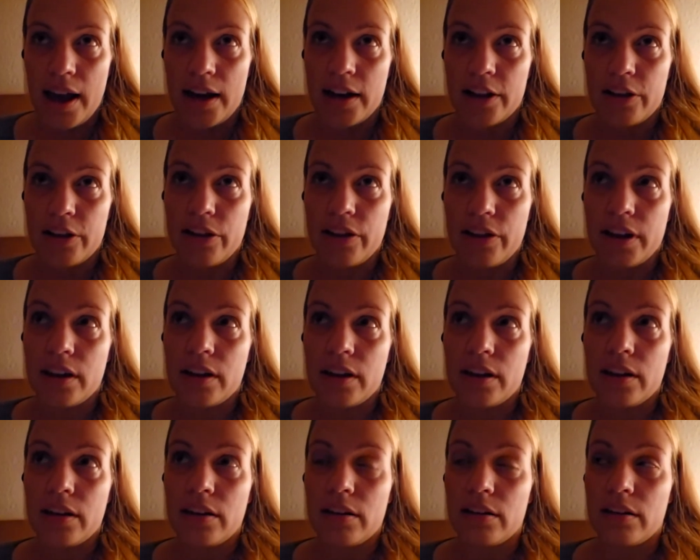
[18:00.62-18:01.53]
And I
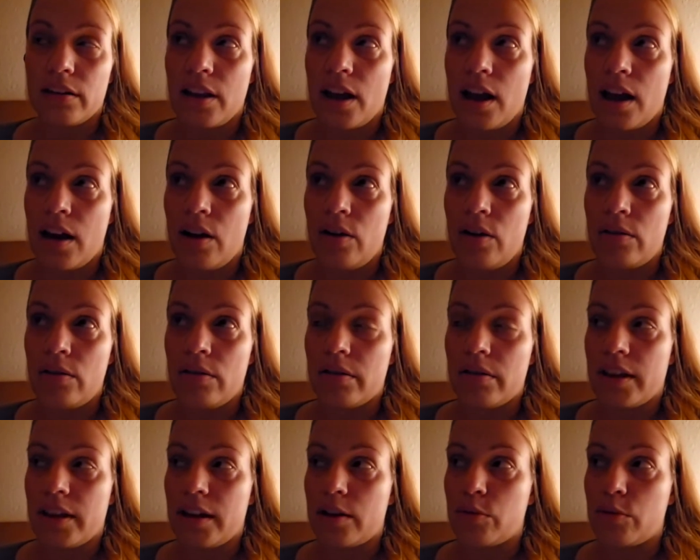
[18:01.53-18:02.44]
think
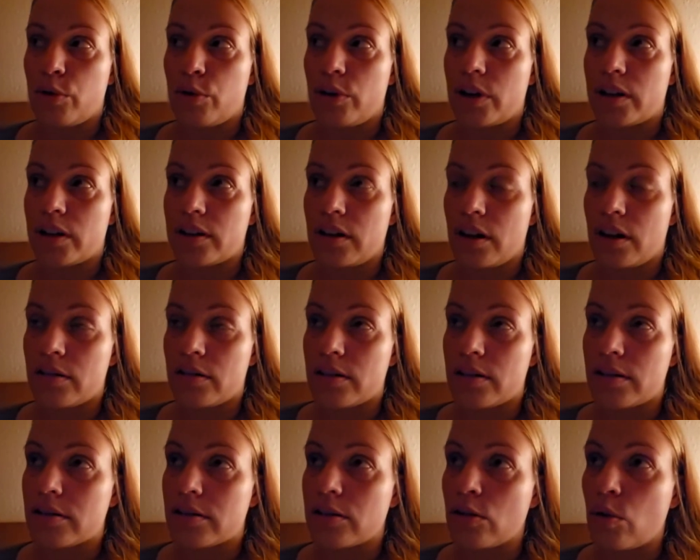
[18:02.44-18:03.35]
now that it worked
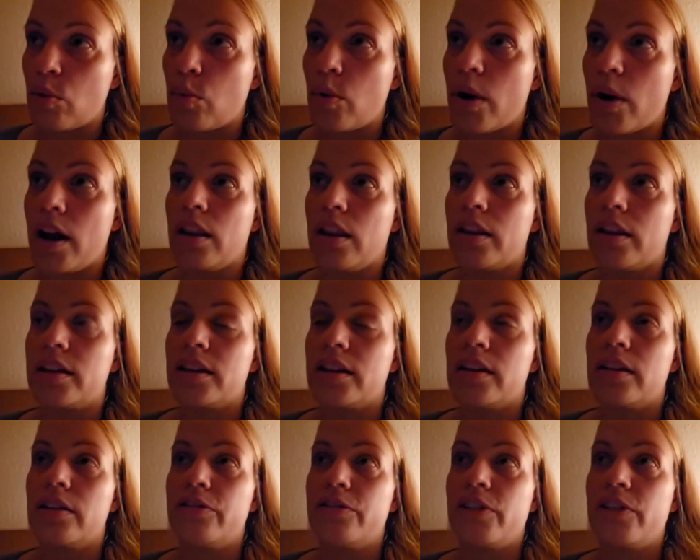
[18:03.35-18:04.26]
out so well and
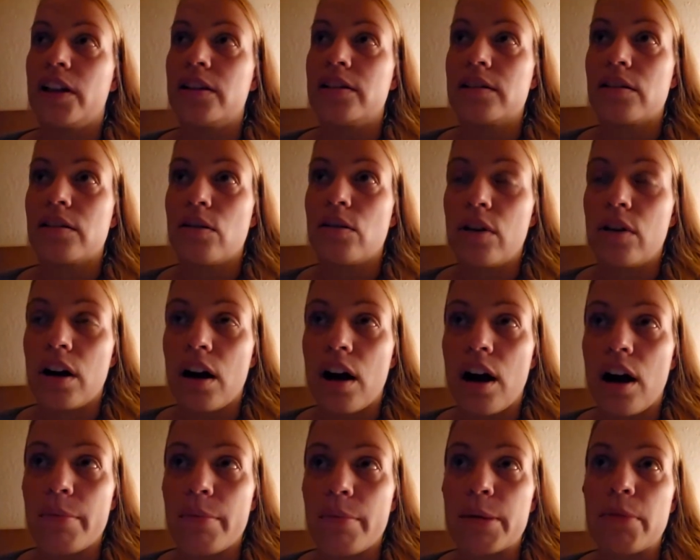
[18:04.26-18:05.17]
he felt so
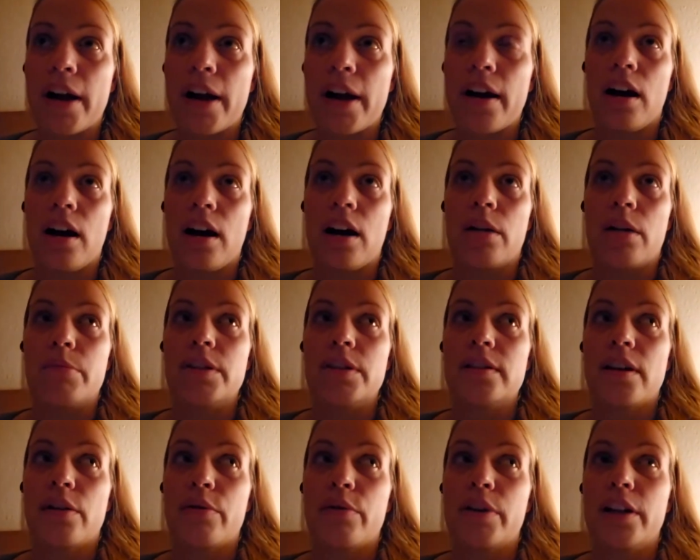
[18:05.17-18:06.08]
calm in my arms,